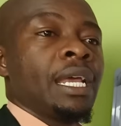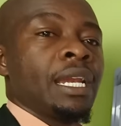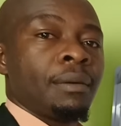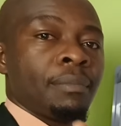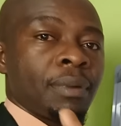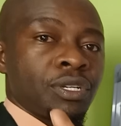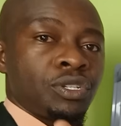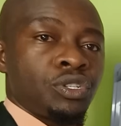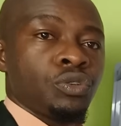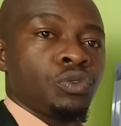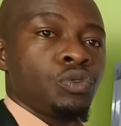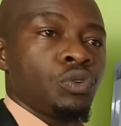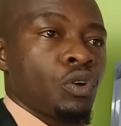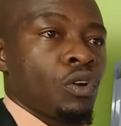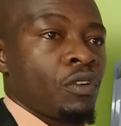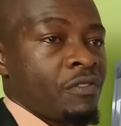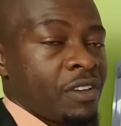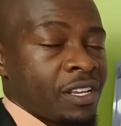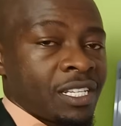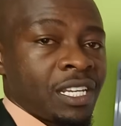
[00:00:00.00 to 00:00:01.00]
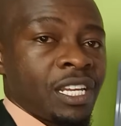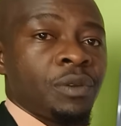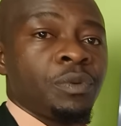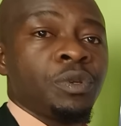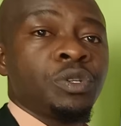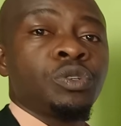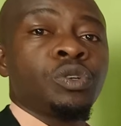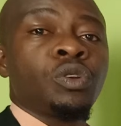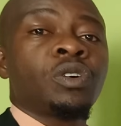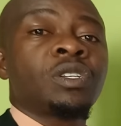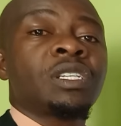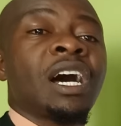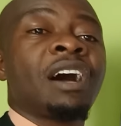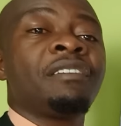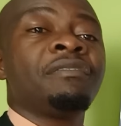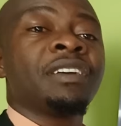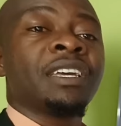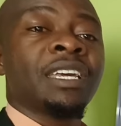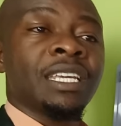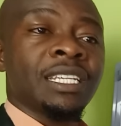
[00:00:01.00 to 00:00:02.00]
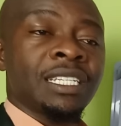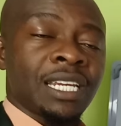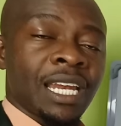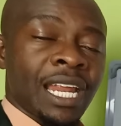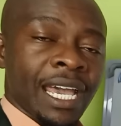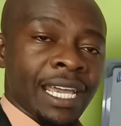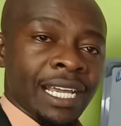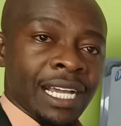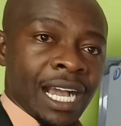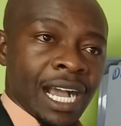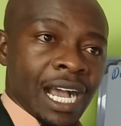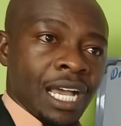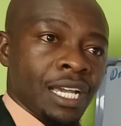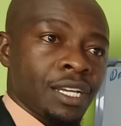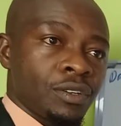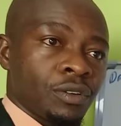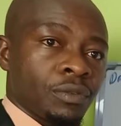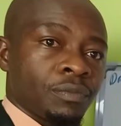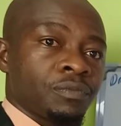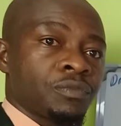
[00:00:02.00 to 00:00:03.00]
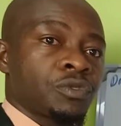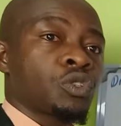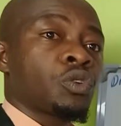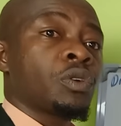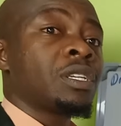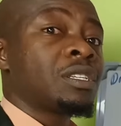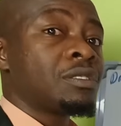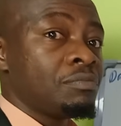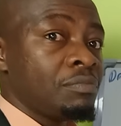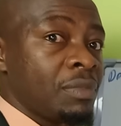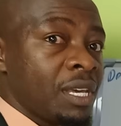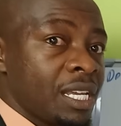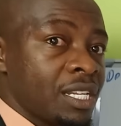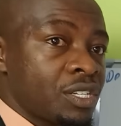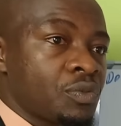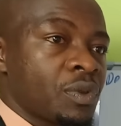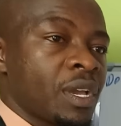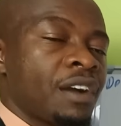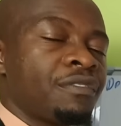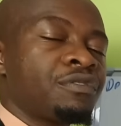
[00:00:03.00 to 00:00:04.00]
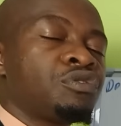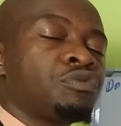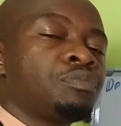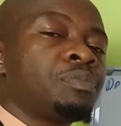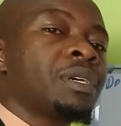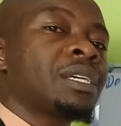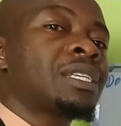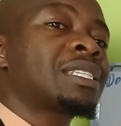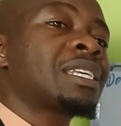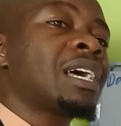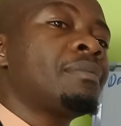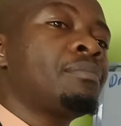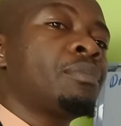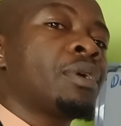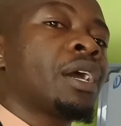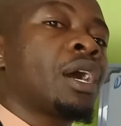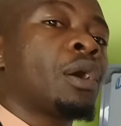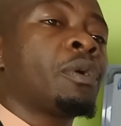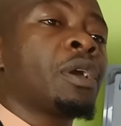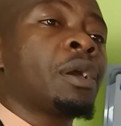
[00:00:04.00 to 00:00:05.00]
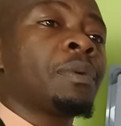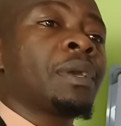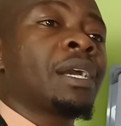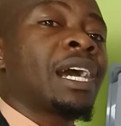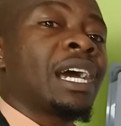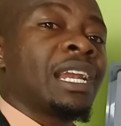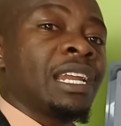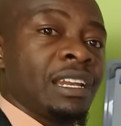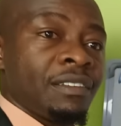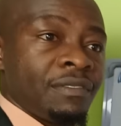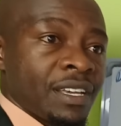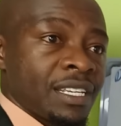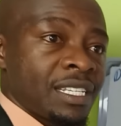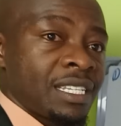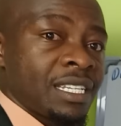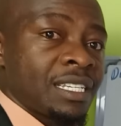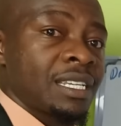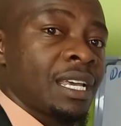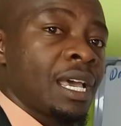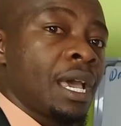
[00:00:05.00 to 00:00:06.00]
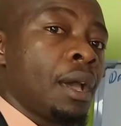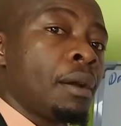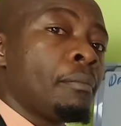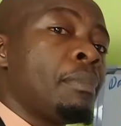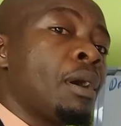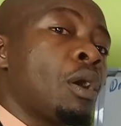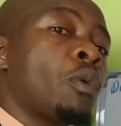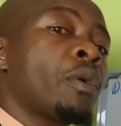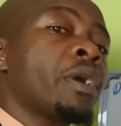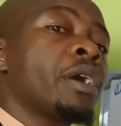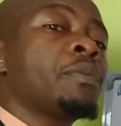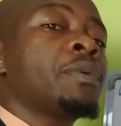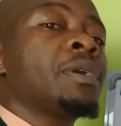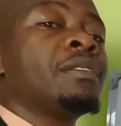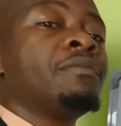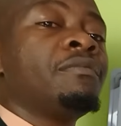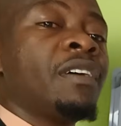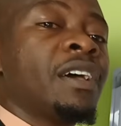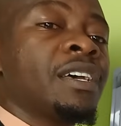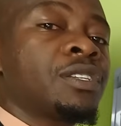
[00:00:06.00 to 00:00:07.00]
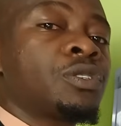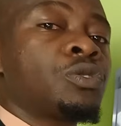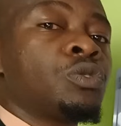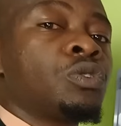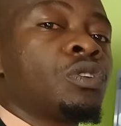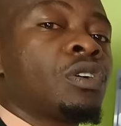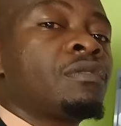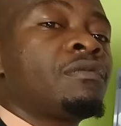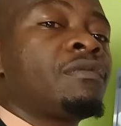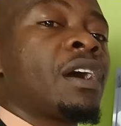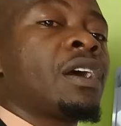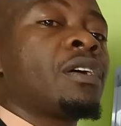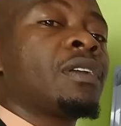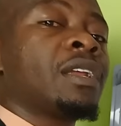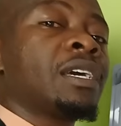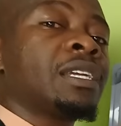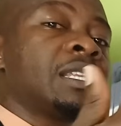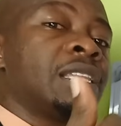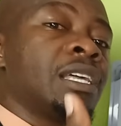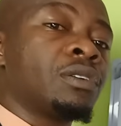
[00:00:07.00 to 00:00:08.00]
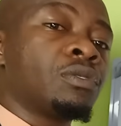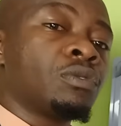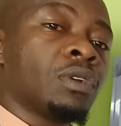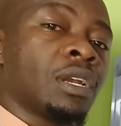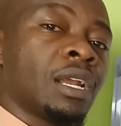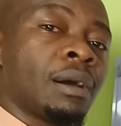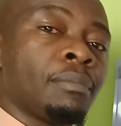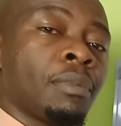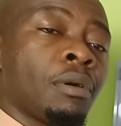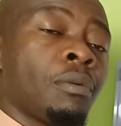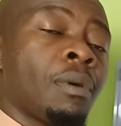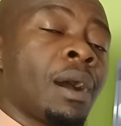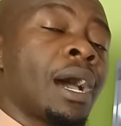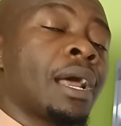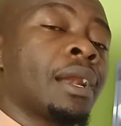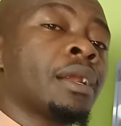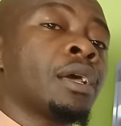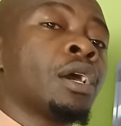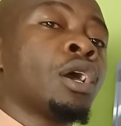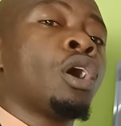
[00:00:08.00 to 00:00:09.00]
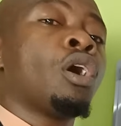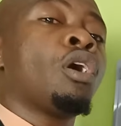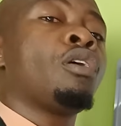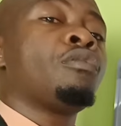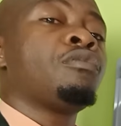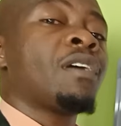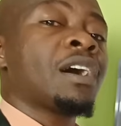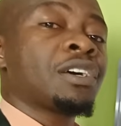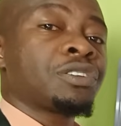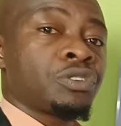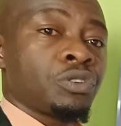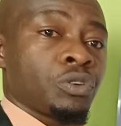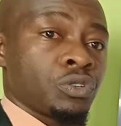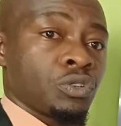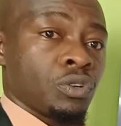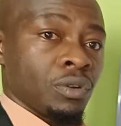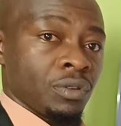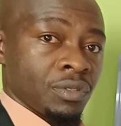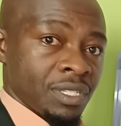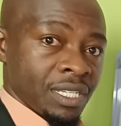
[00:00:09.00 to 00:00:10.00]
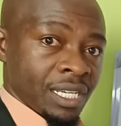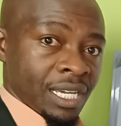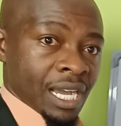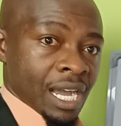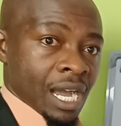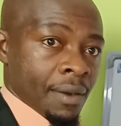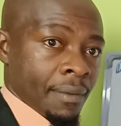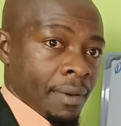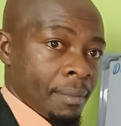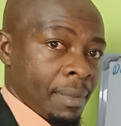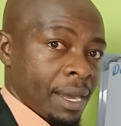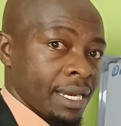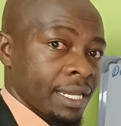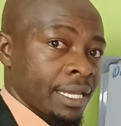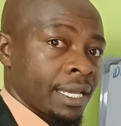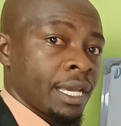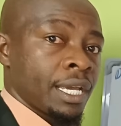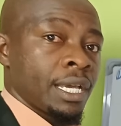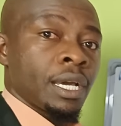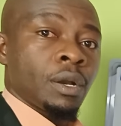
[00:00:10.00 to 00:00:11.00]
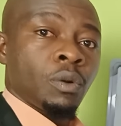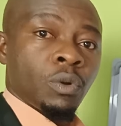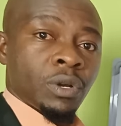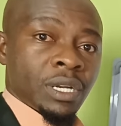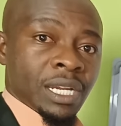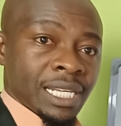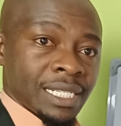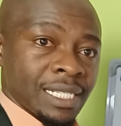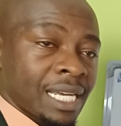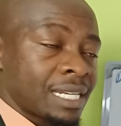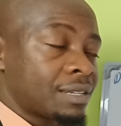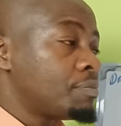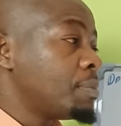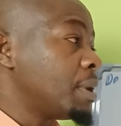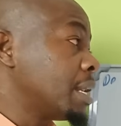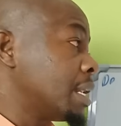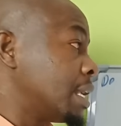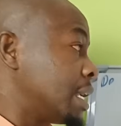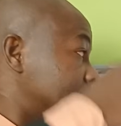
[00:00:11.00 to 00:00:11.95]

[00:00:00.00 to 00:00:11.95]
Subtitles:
Number two, obviously, we should not having it lying idle. So it means we have to pick somewhere where we can invest it. But where we invest should not violate the rule number one of us not losing our money. What does that mean?